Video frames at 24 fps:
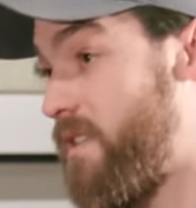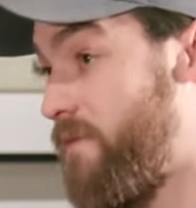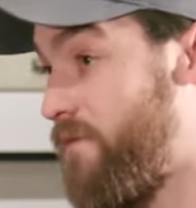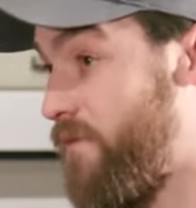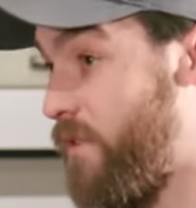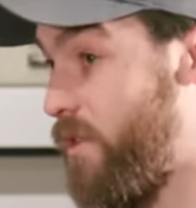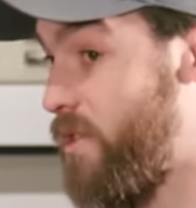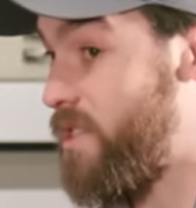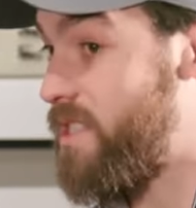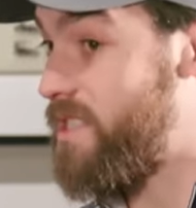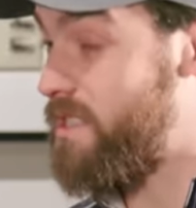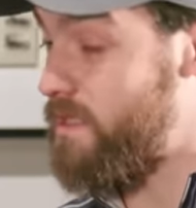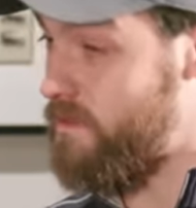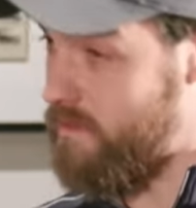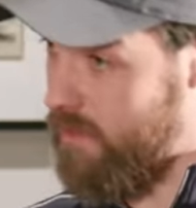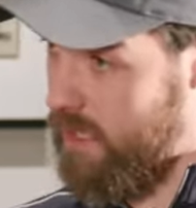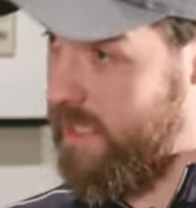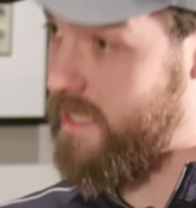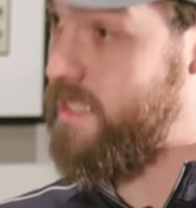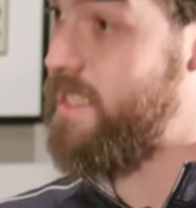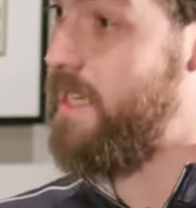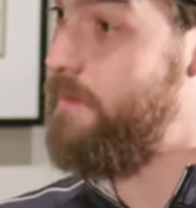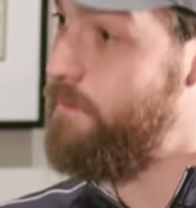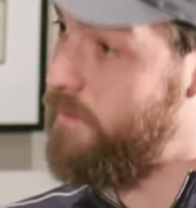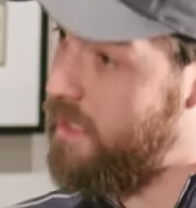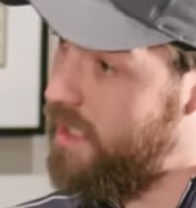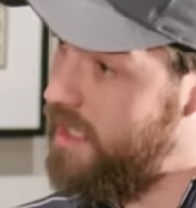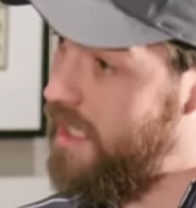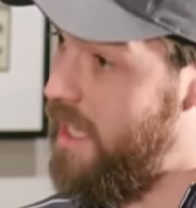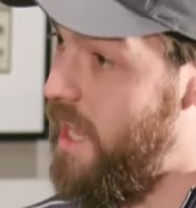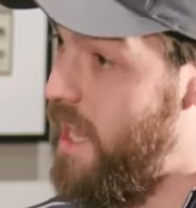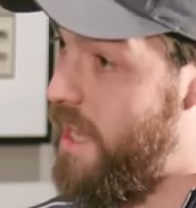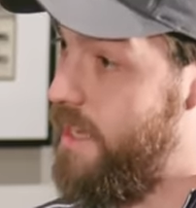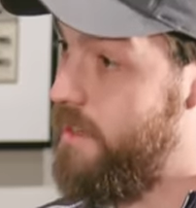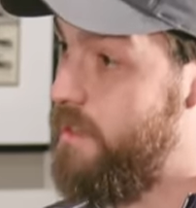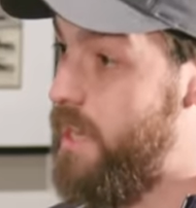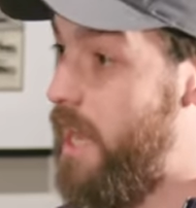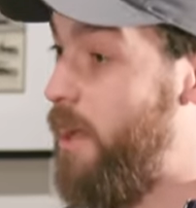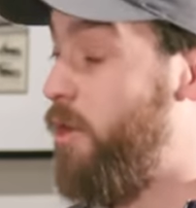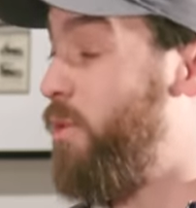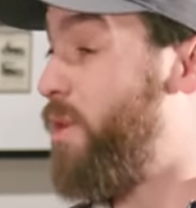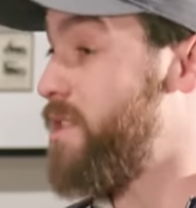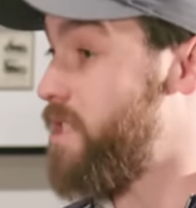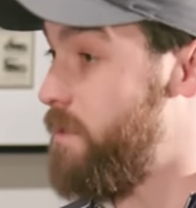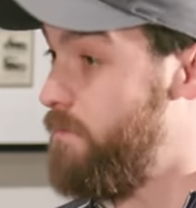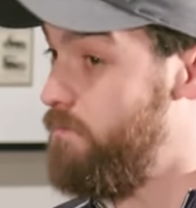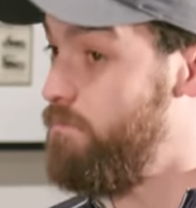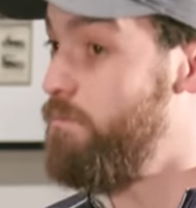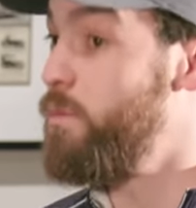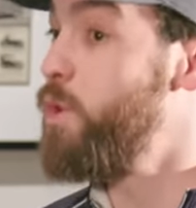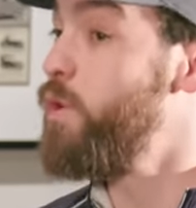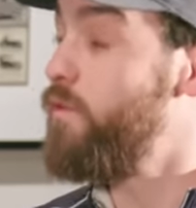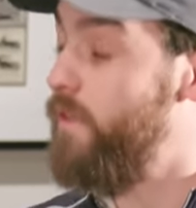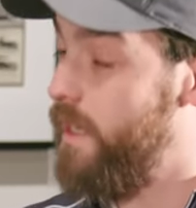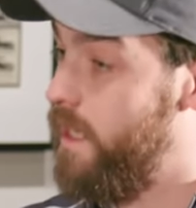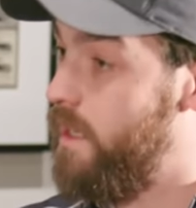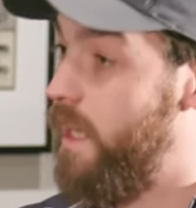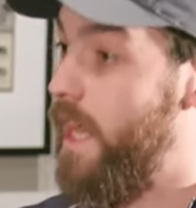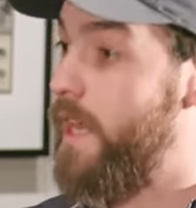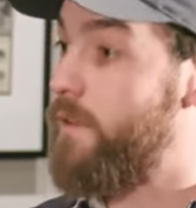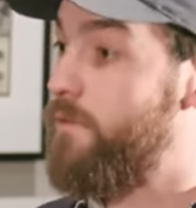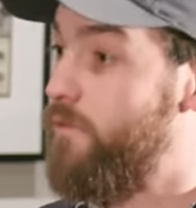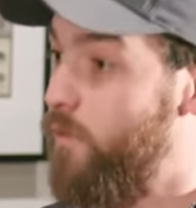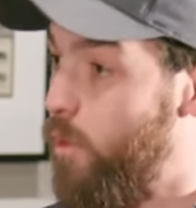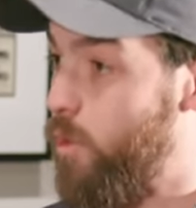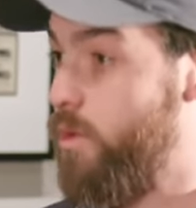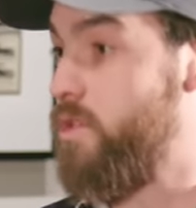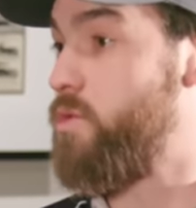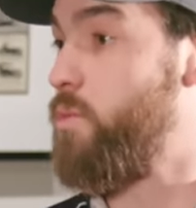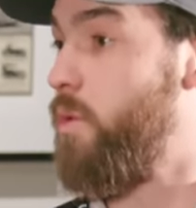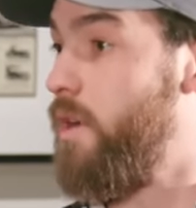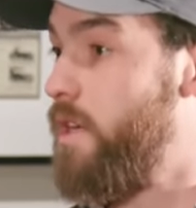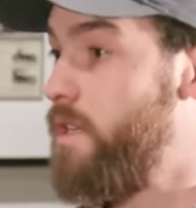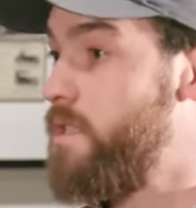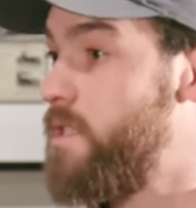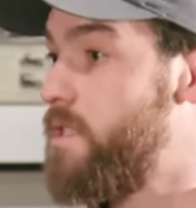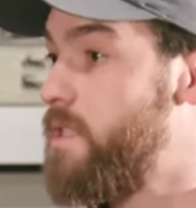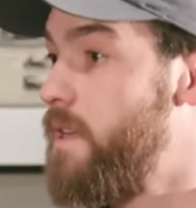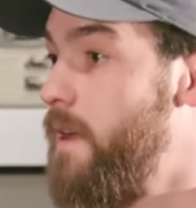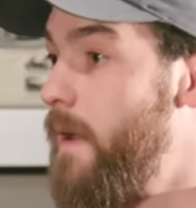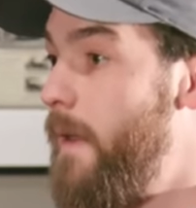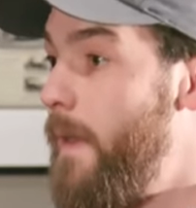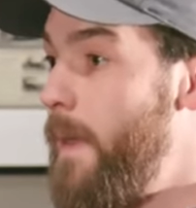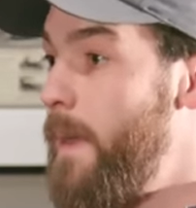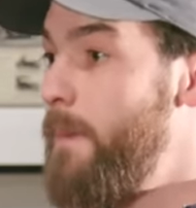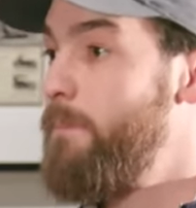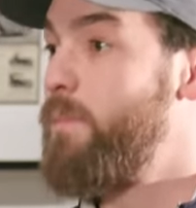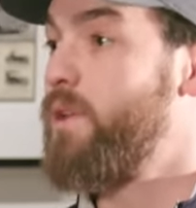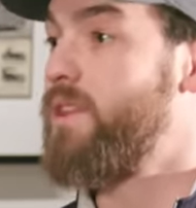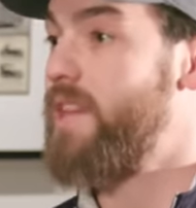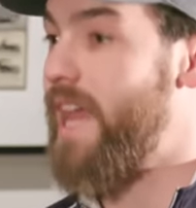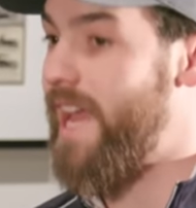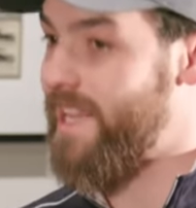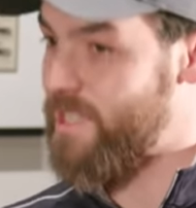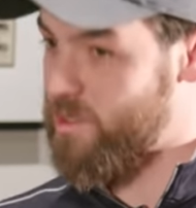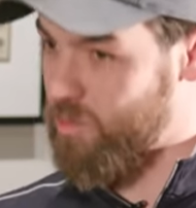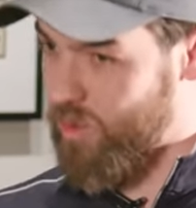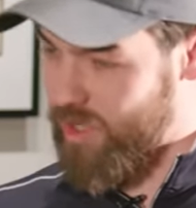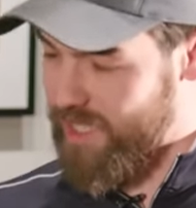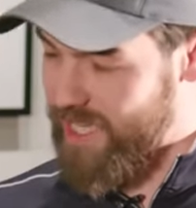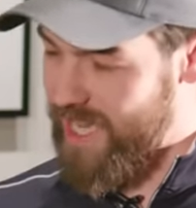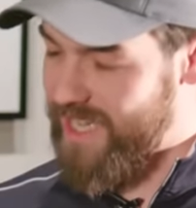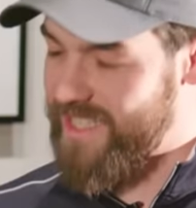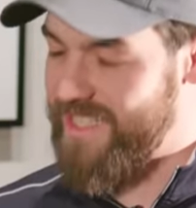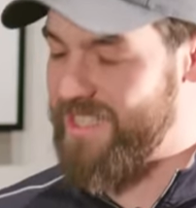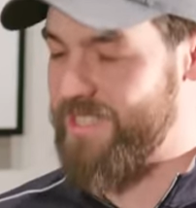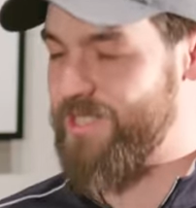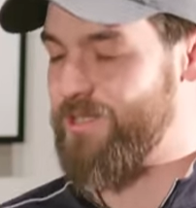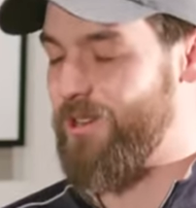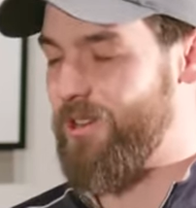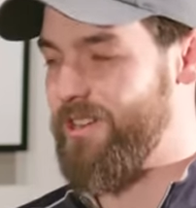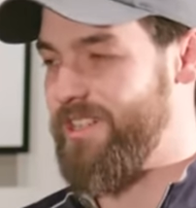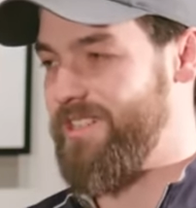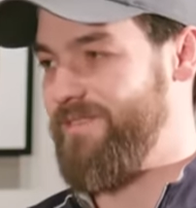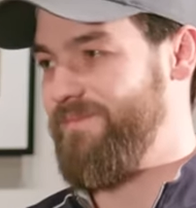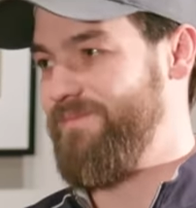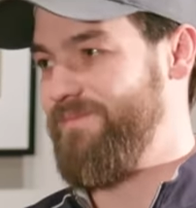the first assembly line. Now, it wasn't moving like Ford's was, but that's where the idea started.